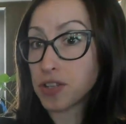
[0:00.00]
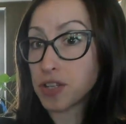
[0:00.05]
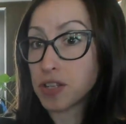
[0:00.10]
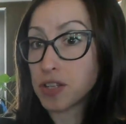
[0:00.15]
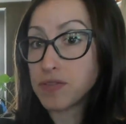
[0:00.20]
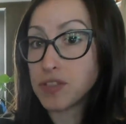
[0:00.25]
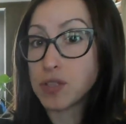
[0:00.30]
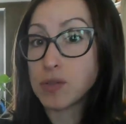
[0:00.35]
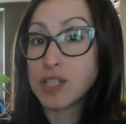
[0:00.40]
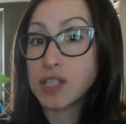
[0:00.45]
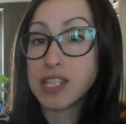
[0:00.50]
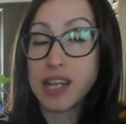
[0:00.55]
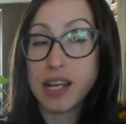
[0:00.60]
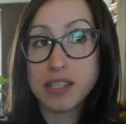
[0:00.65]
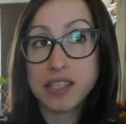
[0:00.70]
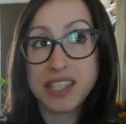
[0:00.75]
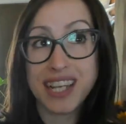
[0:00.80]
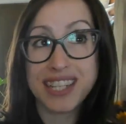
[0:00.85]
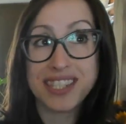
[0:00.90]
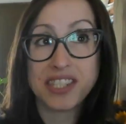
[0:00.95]
nerve. So
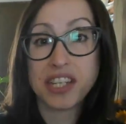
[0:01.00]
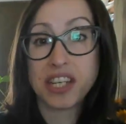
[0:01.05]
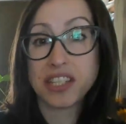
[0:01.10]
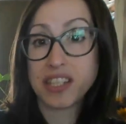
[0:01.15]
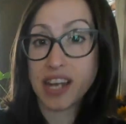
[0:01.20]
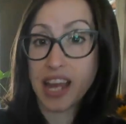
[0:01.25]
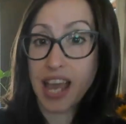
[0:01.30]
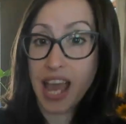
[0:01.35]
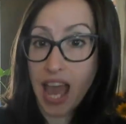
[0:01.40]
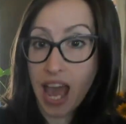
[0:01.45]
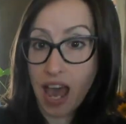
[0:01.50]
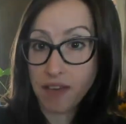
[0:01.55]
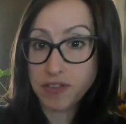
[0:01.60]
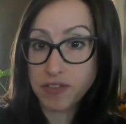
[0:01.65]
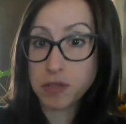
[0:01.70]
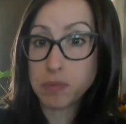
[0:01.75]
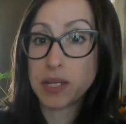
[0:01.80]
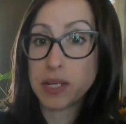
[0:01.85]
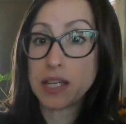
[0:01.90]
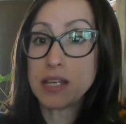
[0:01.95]
Tinel's test doesn't have
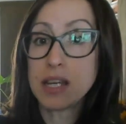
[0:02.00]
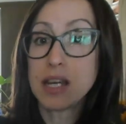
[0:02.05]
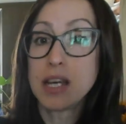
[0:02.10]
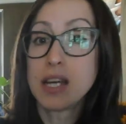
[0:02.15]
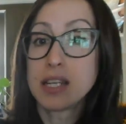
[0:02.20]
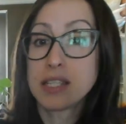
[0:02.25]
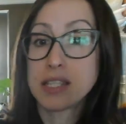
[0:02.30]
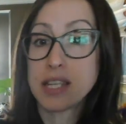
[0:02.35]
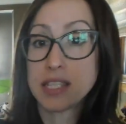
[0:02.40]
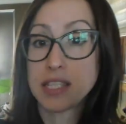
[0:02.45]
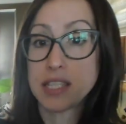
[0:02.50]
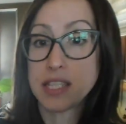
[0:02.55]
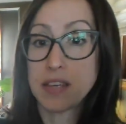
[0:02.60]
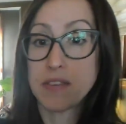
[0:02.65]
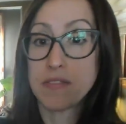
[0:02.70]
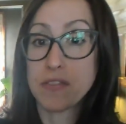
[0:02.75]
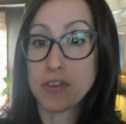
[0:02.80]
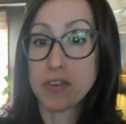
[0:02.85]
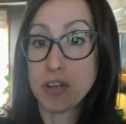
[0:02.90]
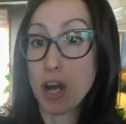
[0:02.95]
to be
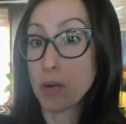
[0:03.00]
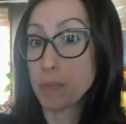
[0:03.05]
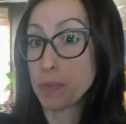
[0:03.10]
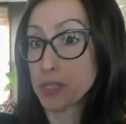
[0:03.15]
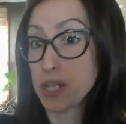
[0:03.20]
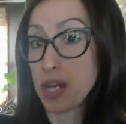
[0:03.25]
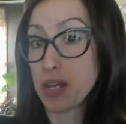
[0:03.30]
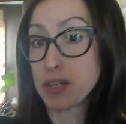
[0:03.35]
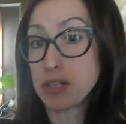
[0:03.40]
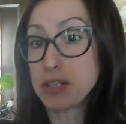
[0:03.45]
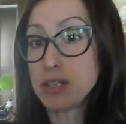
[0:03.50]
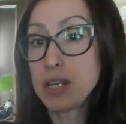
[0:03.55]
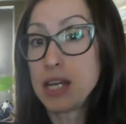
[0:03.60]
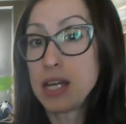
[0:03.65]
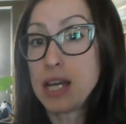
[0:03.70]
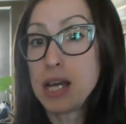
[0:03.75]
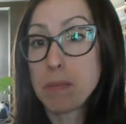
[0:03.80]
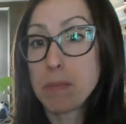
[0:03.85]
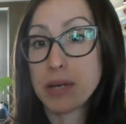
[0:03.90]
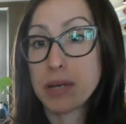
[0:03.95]
testing for carpal tunnel,
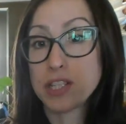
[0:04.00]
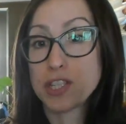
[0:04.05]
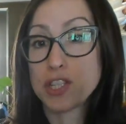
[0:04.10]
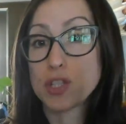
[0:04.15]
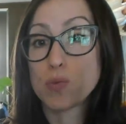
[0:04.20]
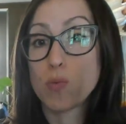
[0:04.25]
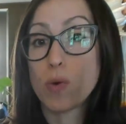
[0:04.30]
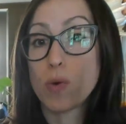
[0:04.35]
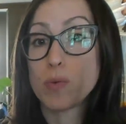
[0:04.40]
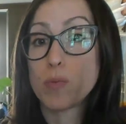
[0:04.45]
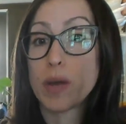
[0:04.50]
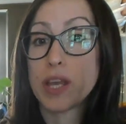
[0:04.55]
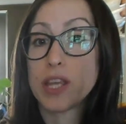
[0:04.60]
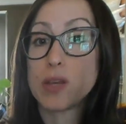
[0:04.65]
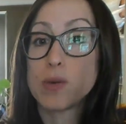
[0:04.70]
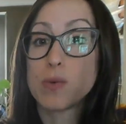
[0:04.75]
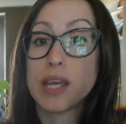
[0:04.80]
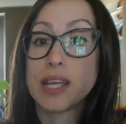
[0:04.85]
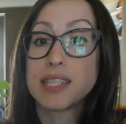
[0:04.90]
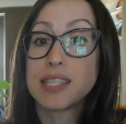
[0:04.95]
but it's just one way
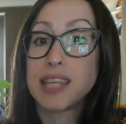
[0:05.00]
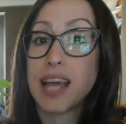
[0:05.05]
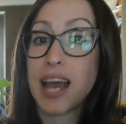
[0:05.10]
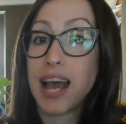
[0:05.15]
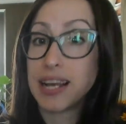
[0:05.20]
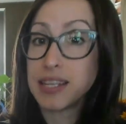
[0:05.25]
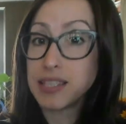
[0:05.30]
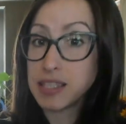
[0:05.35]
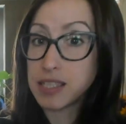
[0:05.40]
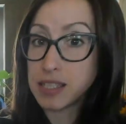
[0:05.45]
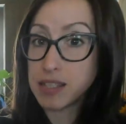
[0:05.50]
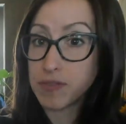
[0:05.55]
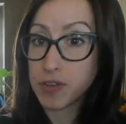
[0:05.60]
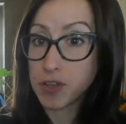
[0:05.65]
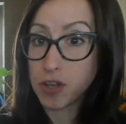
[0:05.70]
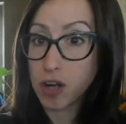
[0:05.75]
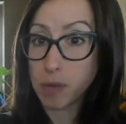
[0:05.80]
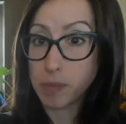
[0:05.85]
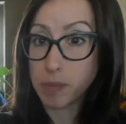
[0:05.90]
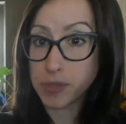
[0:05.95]
you can test for
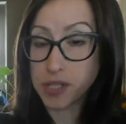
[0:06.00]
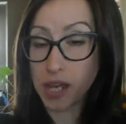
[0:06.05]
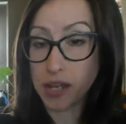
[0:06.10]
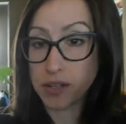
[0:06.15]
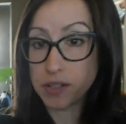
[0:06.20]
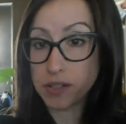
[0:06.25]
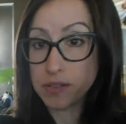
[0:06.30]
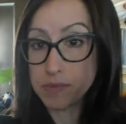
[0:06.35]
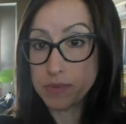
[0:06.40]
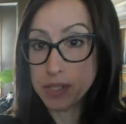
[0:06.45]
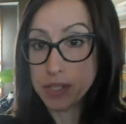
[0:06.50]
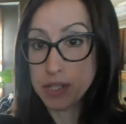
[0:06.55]
carpal tunnel.